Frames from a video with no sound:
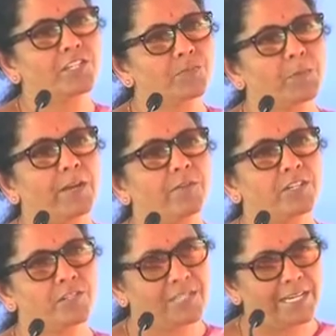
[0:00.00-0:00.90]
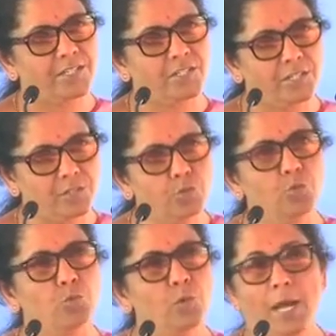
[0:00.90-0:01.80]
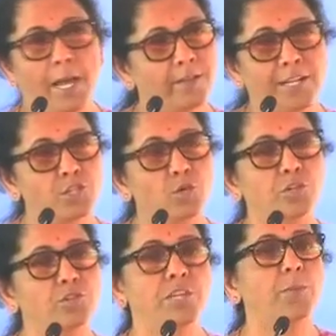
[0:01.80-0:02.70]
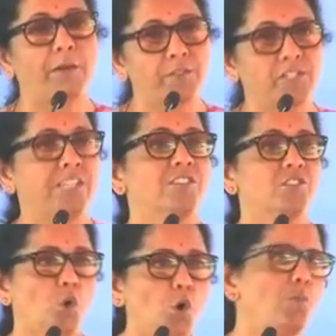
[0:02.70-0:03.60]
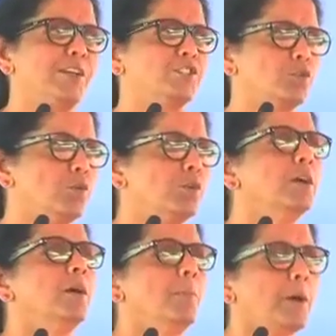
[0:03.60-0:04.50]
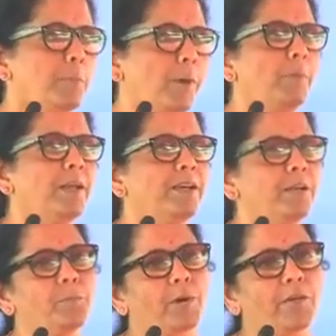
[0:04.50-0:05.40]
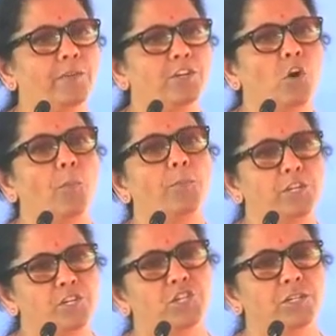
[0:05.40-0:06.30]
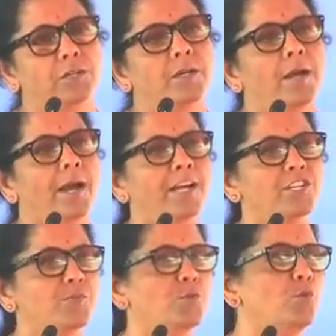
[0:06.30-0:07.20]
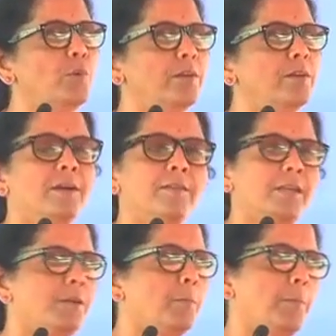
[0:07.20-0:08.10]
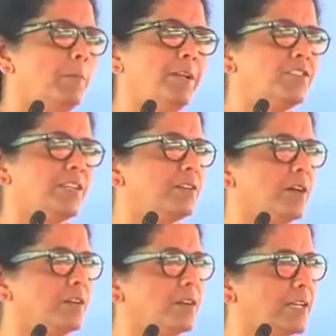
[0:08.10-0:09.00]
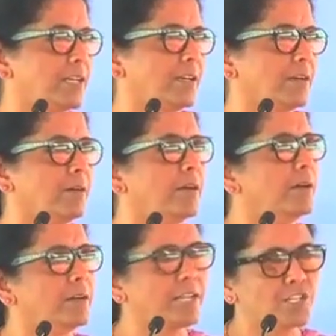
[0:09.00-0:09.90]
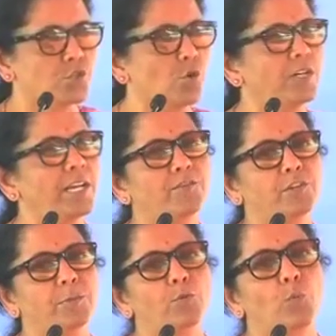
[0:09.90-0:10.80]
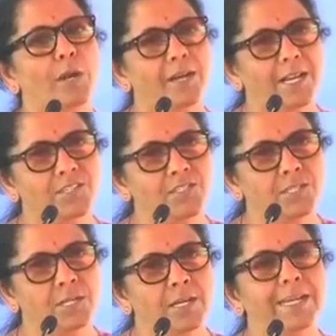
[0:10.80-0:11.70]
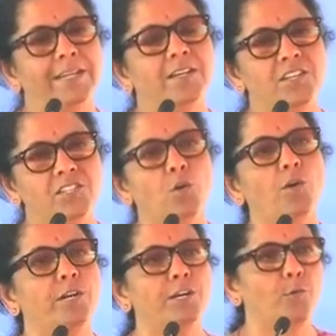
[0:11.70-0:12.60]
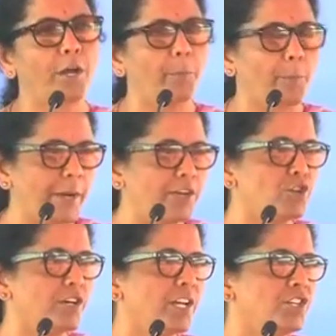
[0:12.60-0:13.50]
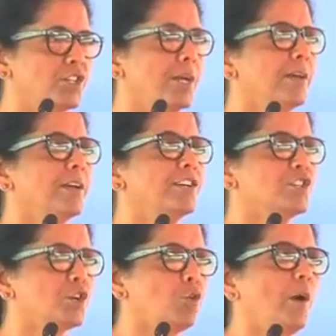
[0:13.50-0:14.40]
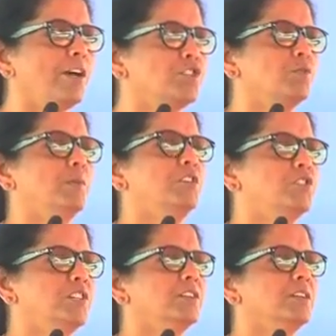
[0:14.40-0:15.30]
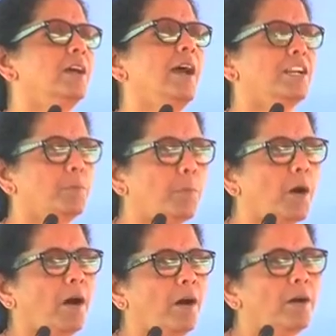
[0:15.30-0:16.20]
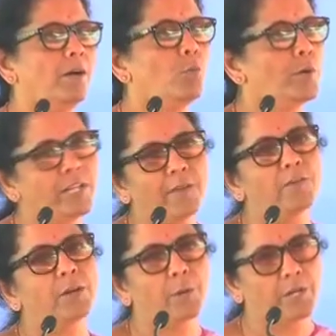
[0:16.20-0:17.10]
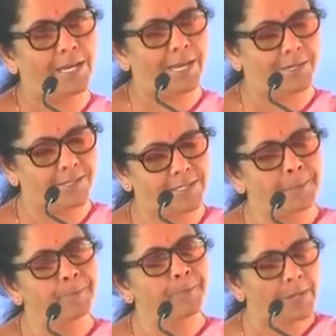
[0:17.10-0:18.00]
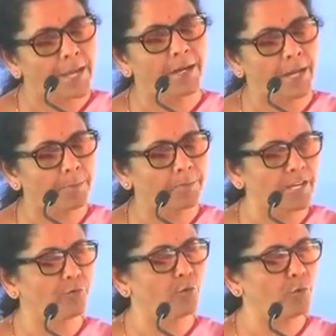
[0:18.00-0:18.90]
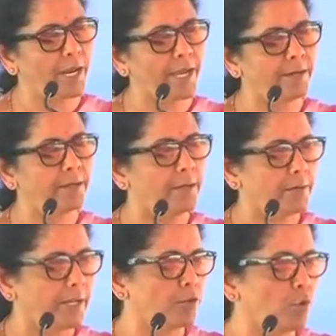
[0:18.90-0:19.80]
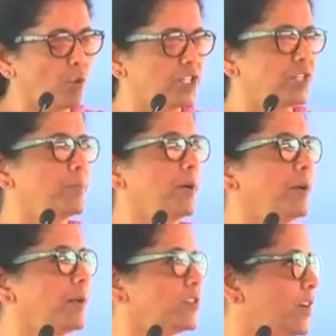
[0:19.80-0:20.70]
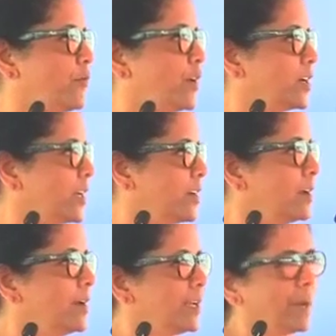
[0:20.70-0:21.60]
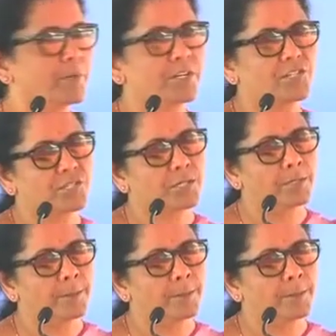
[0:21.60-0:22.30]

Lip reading: as private sector too. And that's not to say private sector is always good, but public and private competition has proven that a public sector undertaking does not have to be one less. It does not require patronage. It requires to be treated at par with everybody else. And I'm therefore glad that Goa Shipyard has definitely kept its